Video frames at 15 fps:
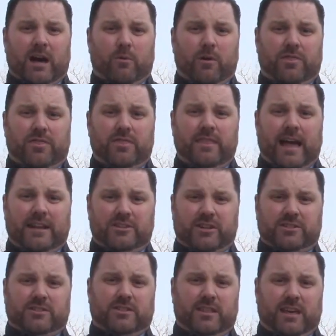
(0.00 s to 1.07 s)
with not
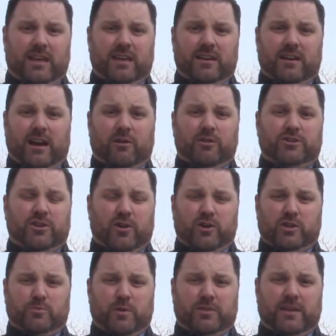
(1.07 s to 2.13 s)
just the
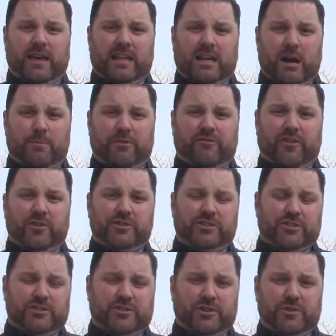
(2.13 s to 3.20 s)
returners but the incoming
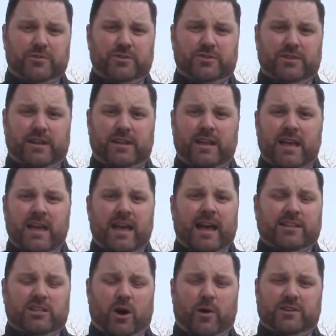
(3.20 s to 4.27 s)
first-year students, and
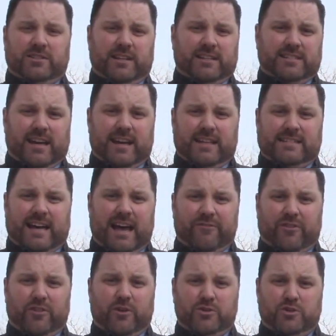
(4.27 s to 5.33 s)
it's always an exciting time
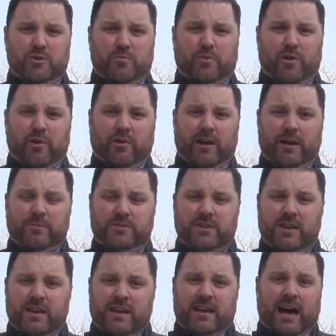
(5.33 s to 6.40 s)
for those 2 programs.
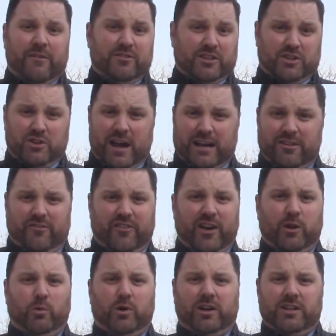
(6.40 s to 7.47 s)
Obviously track and
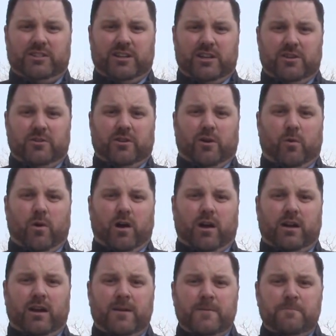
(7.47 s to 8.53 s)
field will continue their work
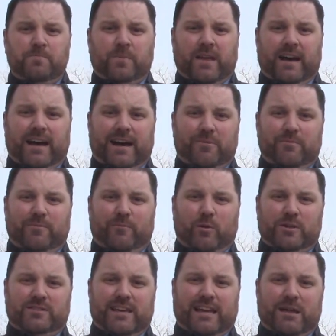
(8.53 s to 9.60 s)

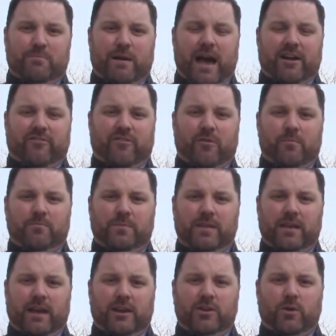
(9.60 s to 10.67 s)
once they get back from
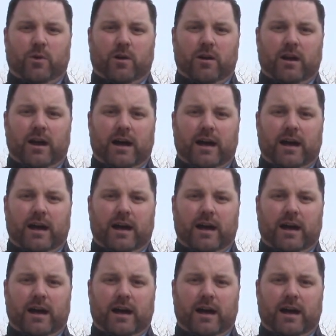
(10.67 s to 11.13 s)
indoor